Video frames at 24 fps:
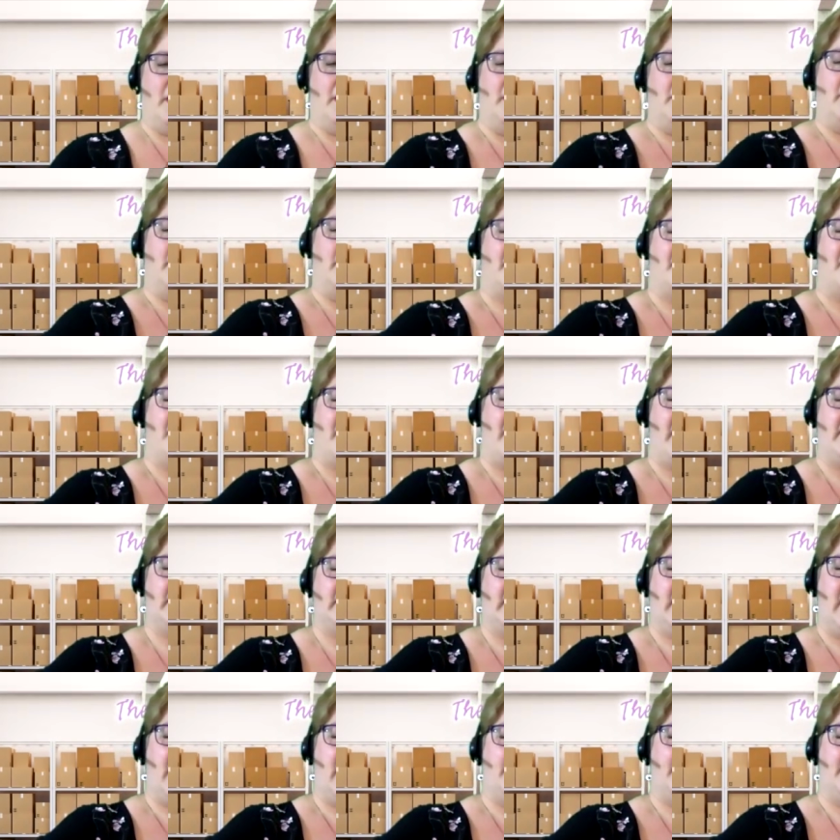The filing
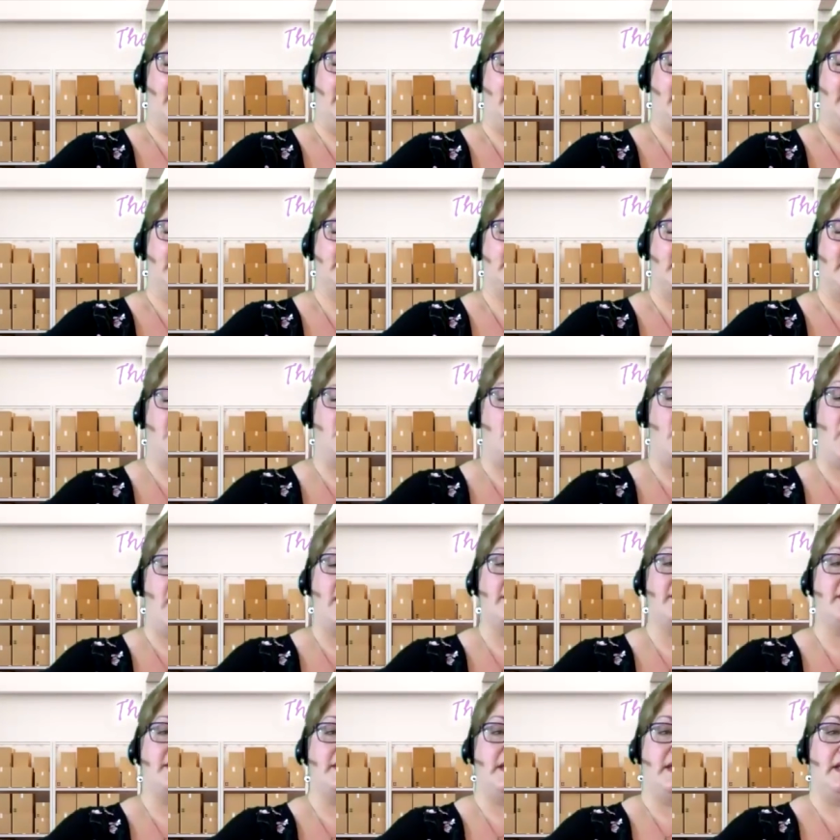cabinet is a
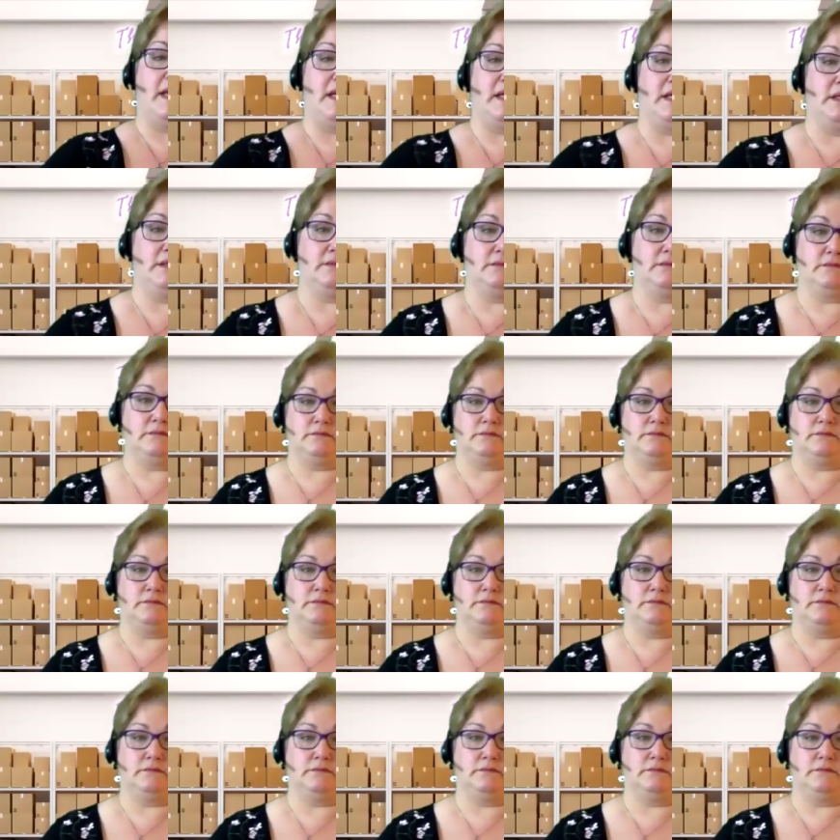great thing